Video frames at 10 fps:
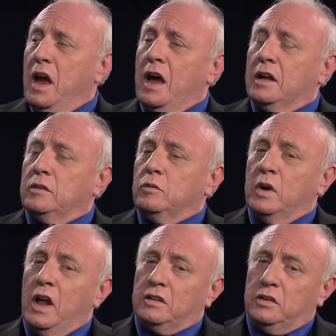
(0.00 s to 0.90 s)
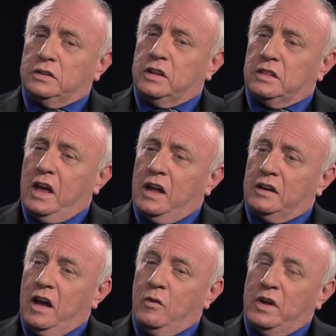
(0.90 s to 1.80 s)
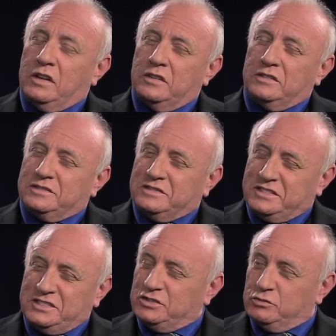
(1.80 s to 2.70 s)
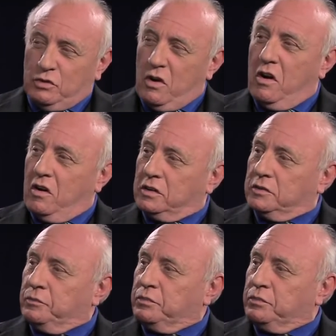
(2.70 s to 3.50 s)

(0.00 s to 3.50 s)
And when I looked at that, I went, "This is wrong."